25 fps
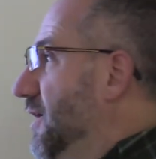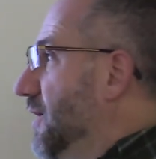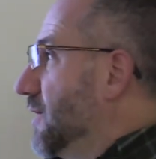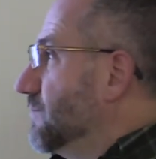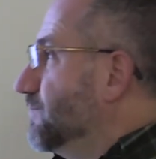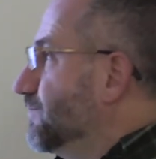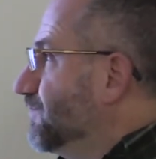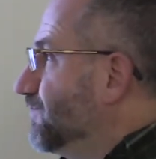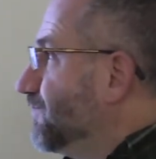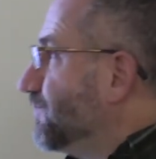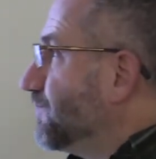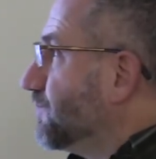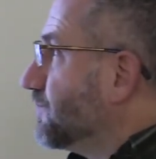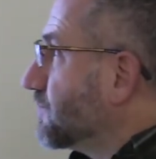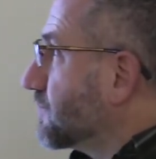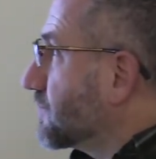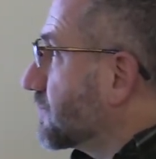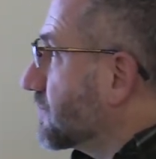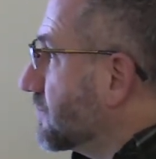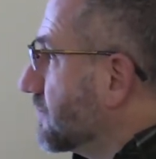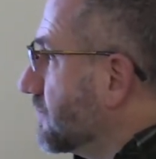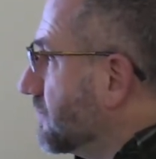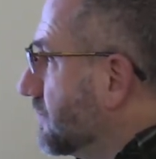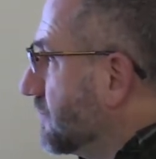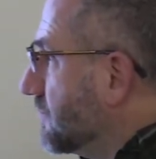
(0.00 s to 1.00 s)

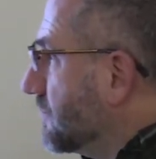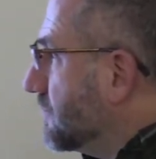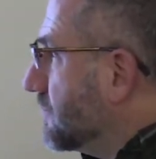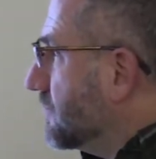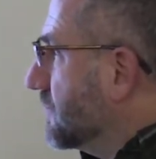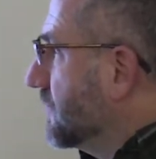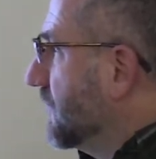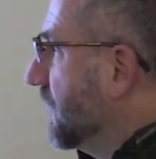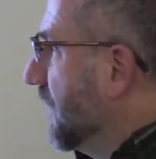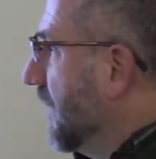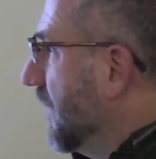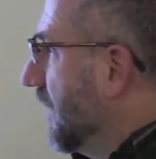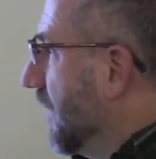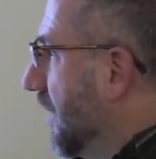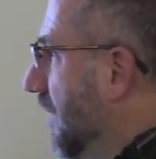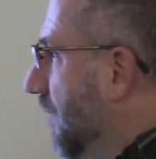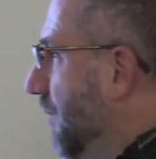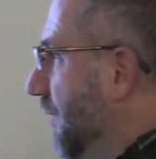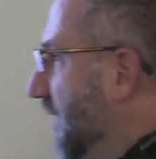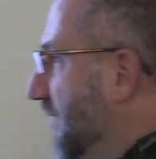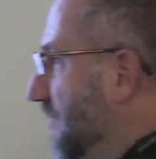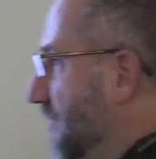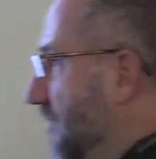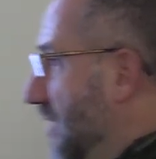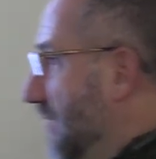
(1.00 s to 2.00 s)
Uh,
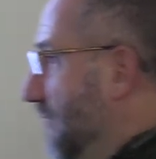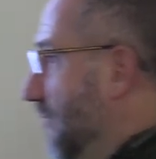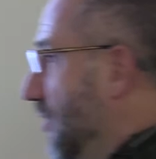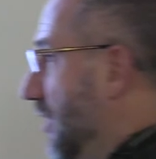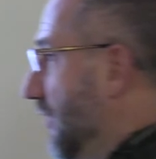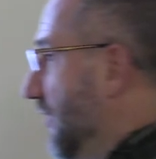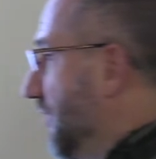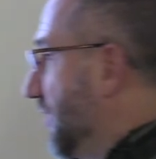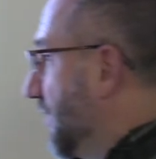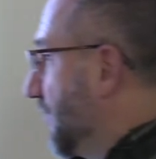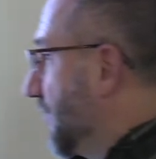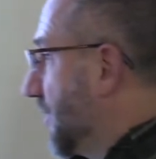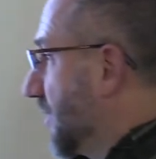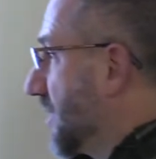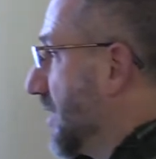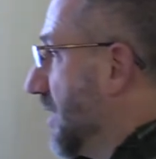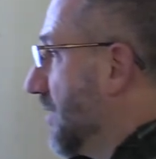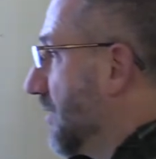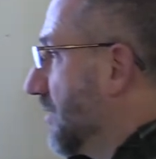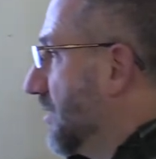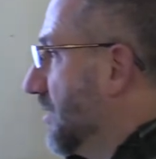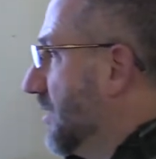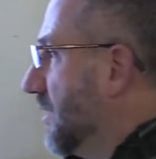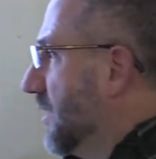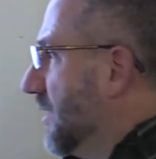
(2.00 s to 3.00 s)
and you have all the different
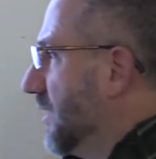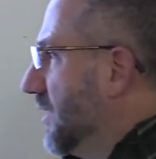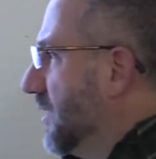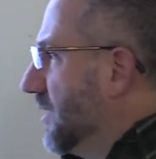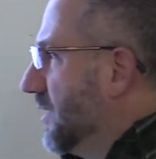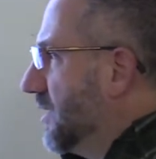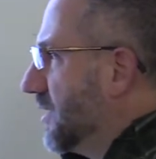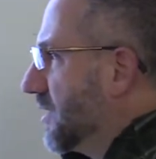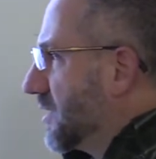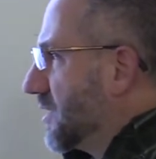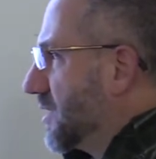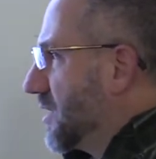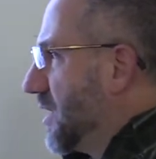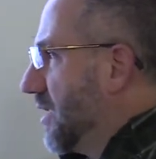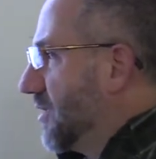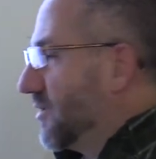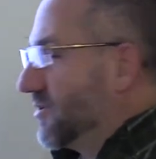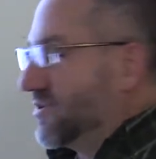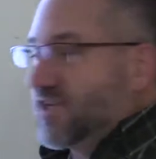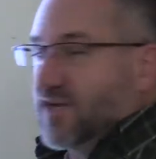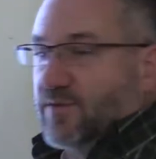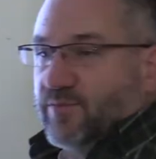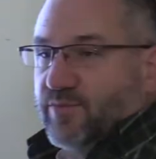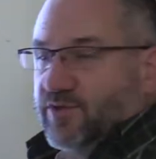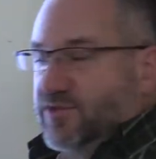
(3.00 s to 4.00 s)
color, color
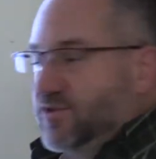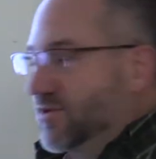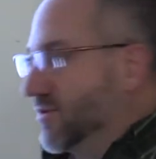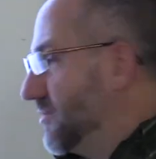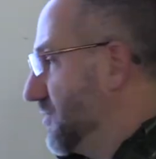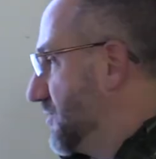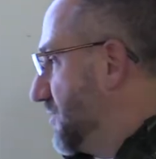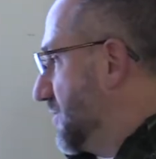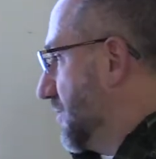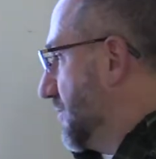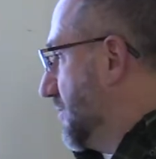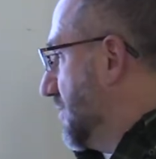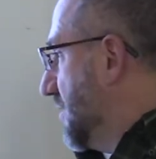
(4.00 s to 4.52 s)
temperatures, so